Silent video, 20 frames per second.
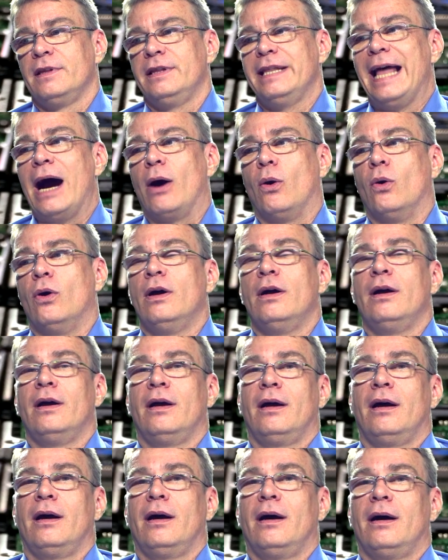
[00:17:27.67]
Now,
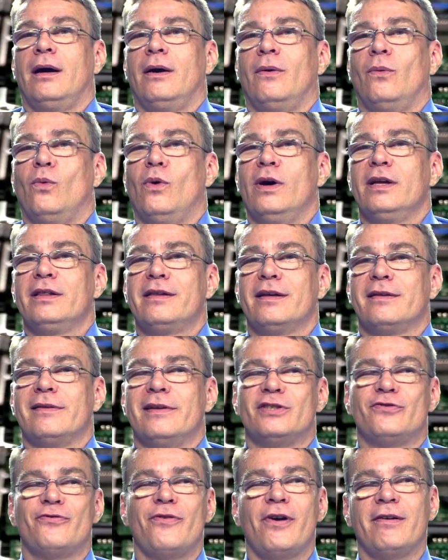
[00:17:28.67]
one thing
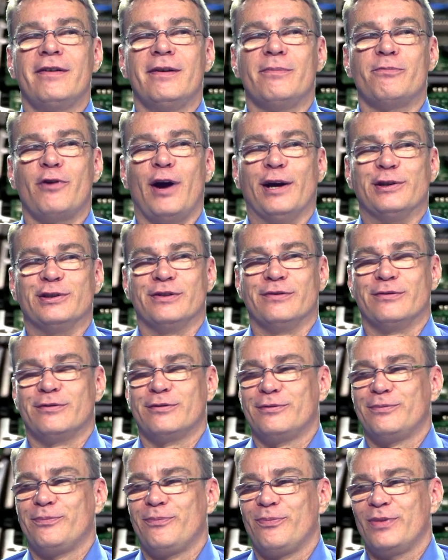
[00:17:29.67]
that's very
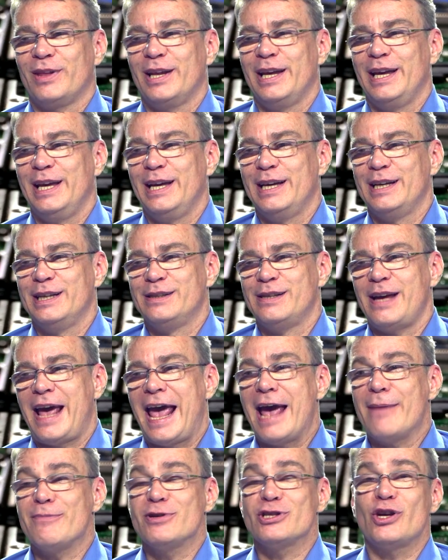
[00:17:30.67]
impressive is
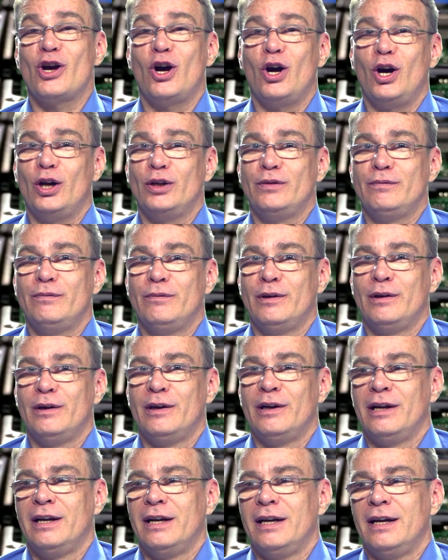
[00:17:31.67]
Amazon
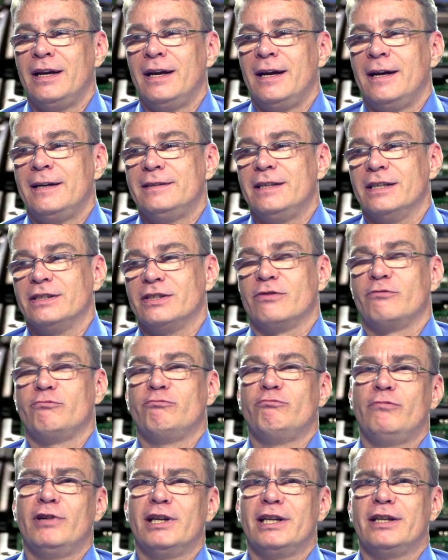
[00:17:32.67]
does a
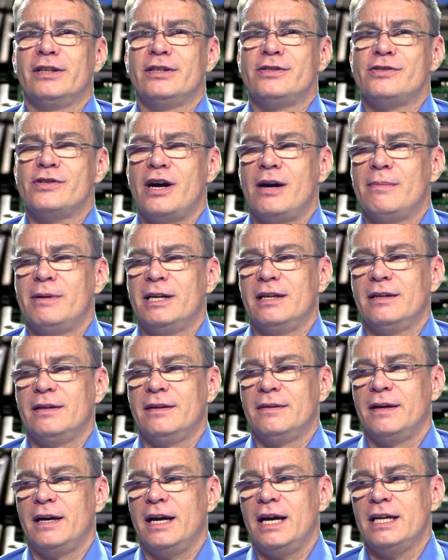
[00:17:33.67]
really good job at
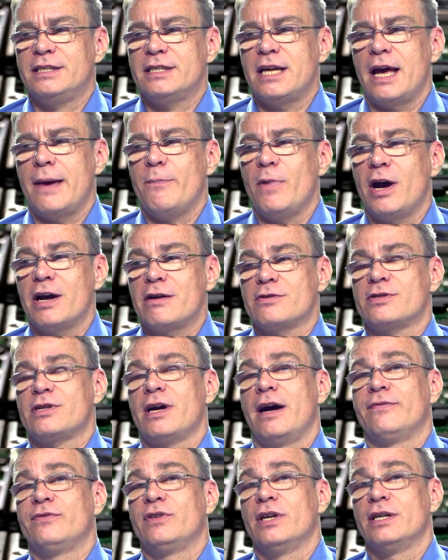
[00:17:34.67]
it. I'd say
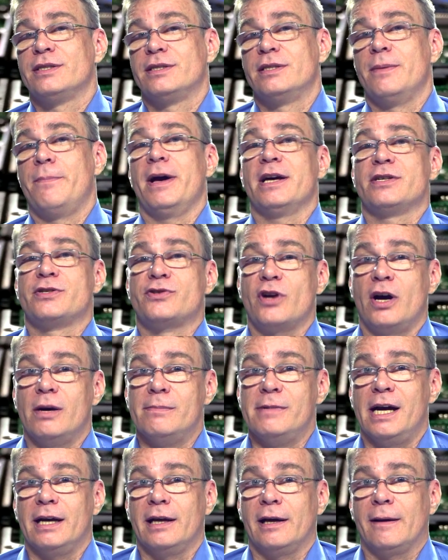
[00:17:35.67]
Microsoft does the best
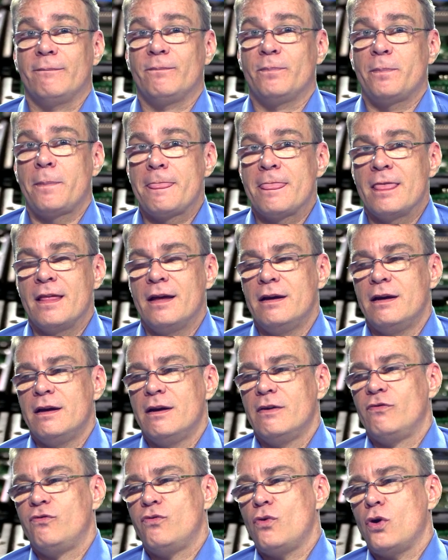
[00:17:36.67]
job at it.
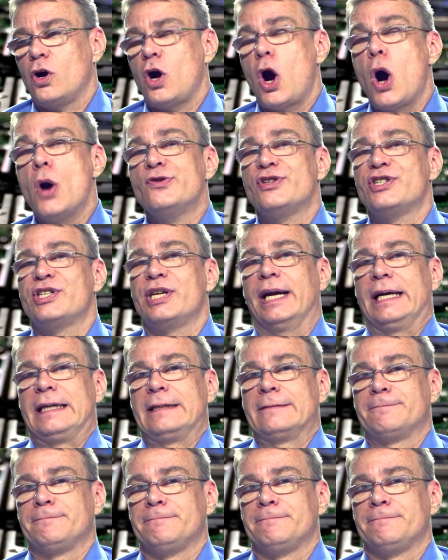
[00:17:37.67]
For hosting,